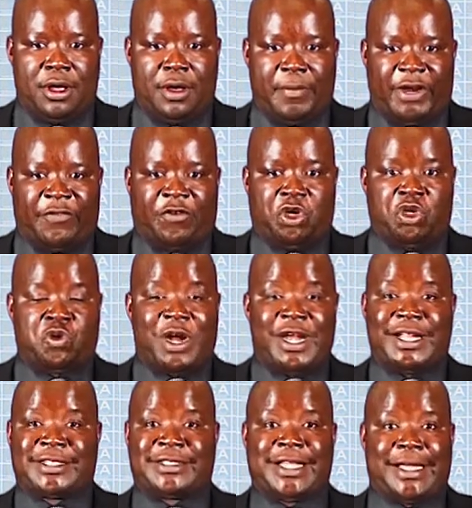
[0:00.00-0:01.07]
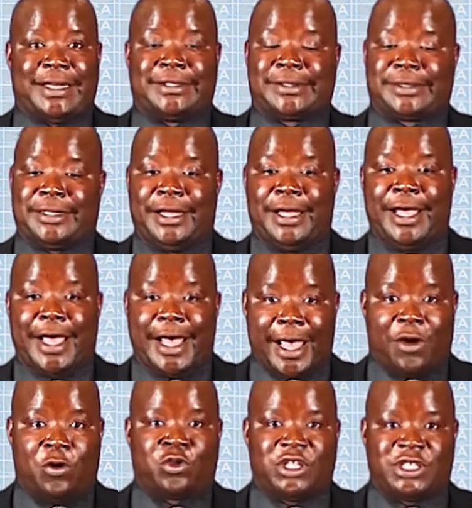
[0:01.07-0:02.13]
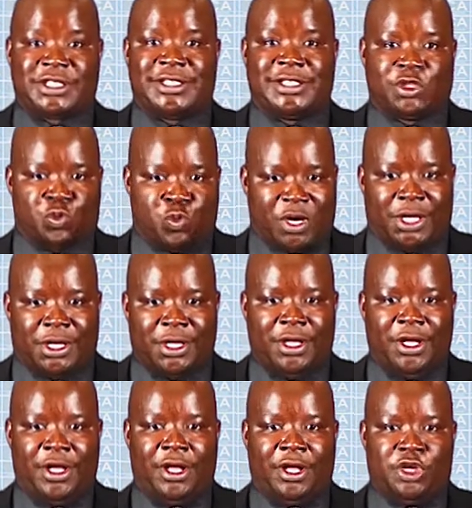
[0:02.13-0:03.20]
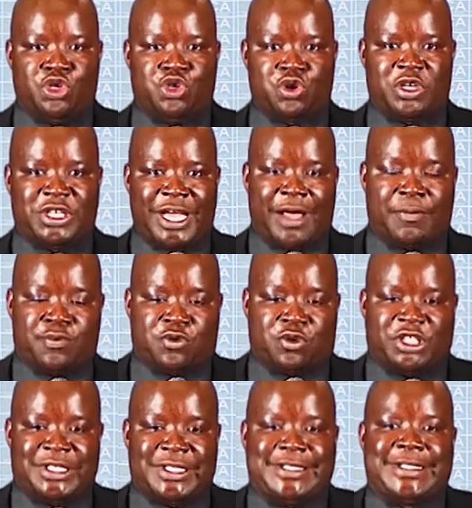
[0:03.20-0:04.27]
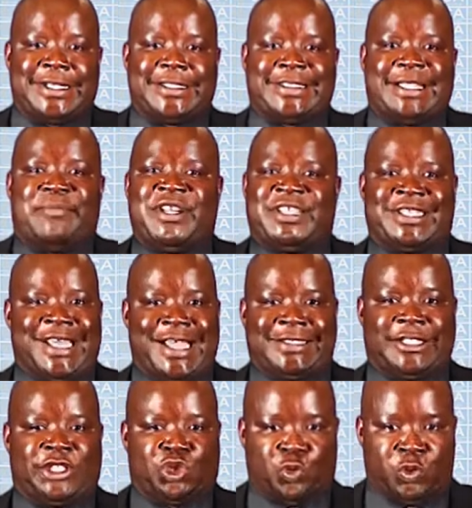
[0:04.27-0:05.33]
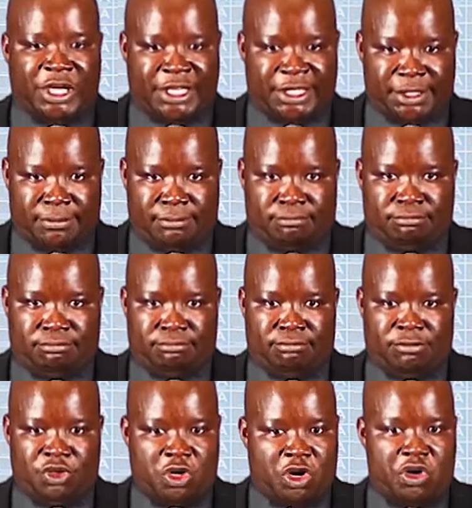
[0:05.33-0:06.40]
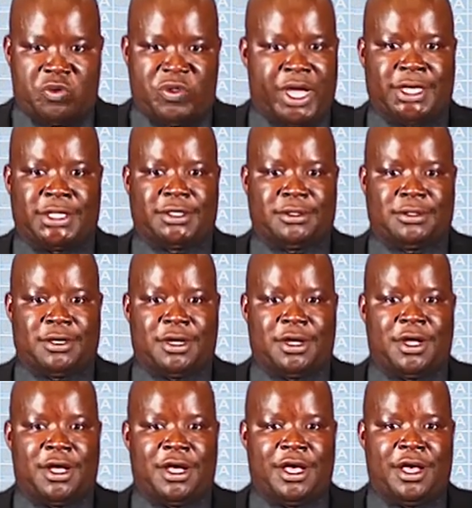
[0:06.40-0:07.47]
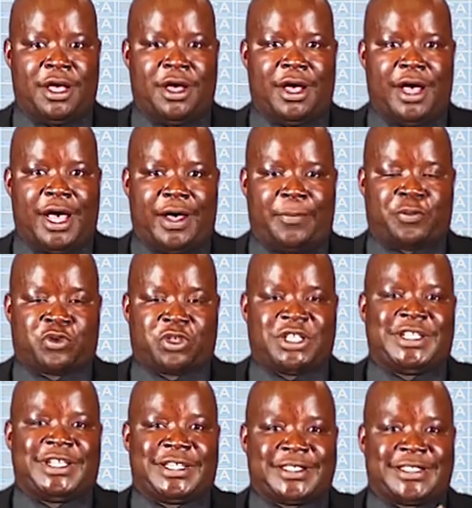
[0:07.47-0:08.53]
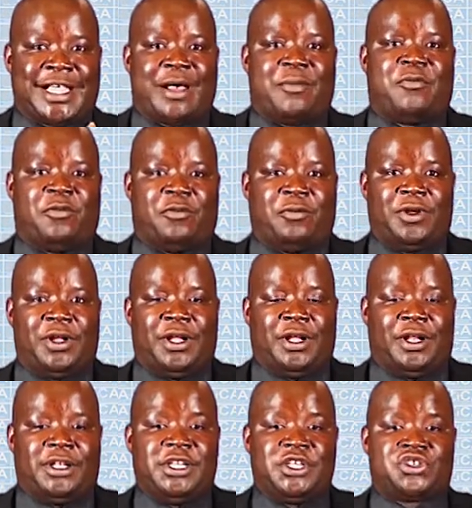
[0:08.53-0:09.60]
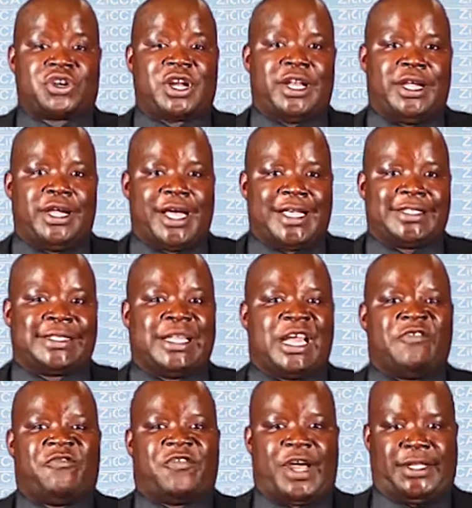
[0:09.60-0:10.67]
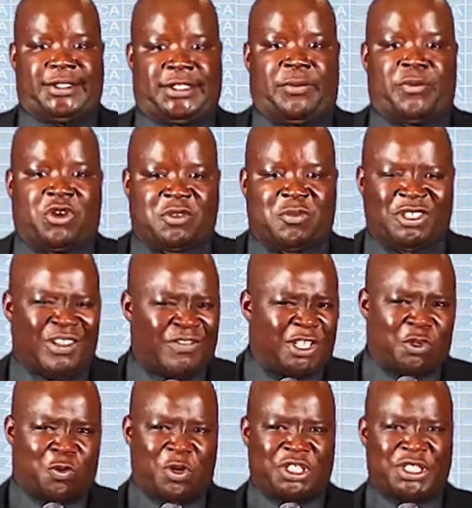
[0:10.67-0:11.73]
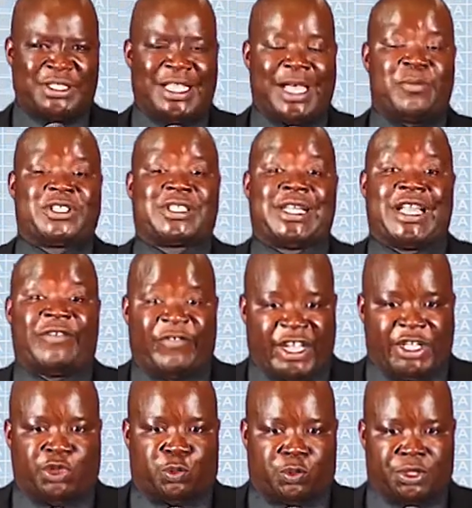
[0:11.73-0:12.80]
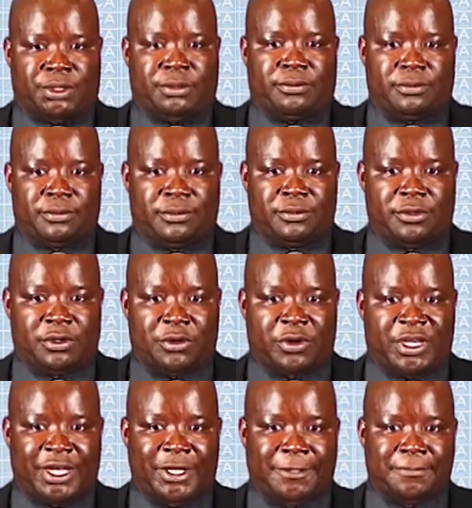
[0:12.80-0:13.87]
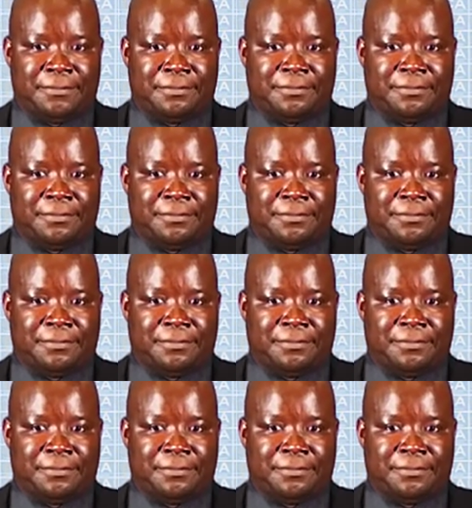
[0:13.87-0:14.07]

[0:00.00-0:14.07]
But for you to understand how these things work, don't approach this examination as a student. Don't do that. Approach this exam literally as an advisor, because most of these questions are basically advisory, okay?